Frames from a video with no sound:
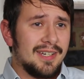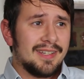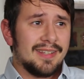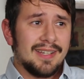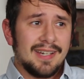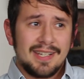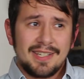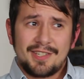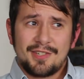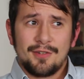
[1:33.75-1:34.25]

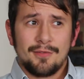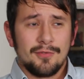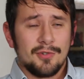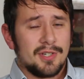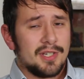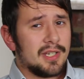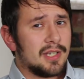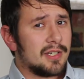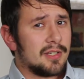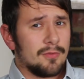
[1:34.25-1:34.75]
That's over
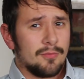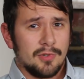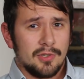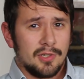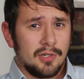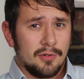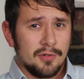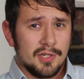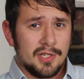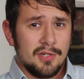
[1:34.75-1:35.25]
six hundred
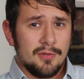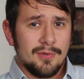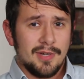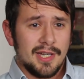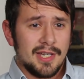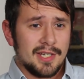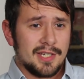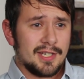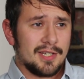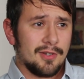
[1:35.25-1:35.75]
dollars U S,